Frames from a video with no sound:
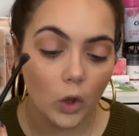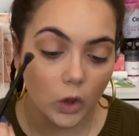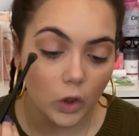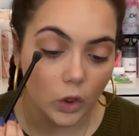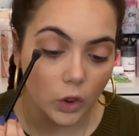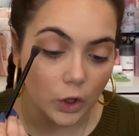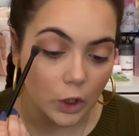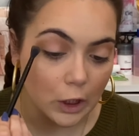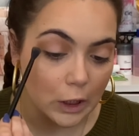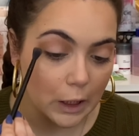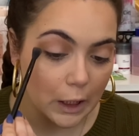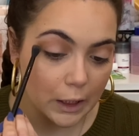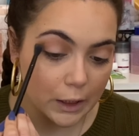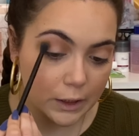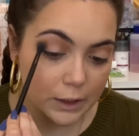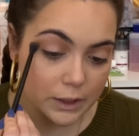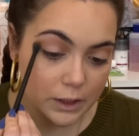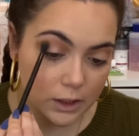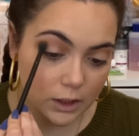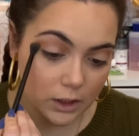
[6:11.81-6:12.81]
the
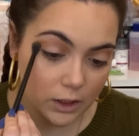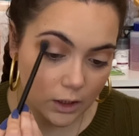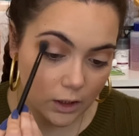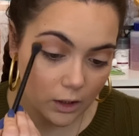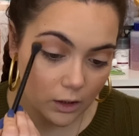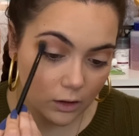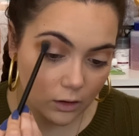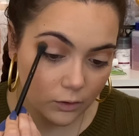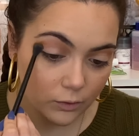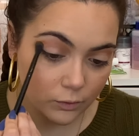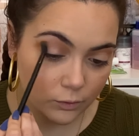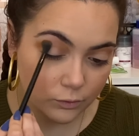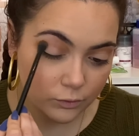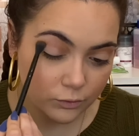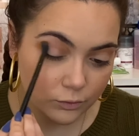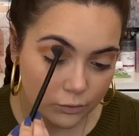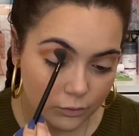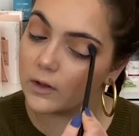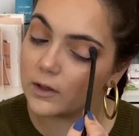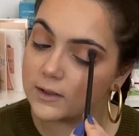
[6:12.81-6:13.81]
light yellow.
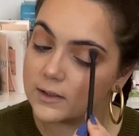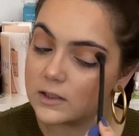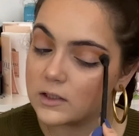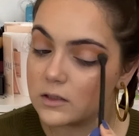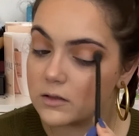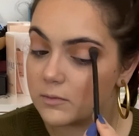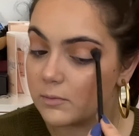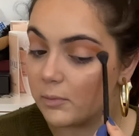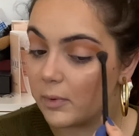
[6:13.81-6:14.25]
This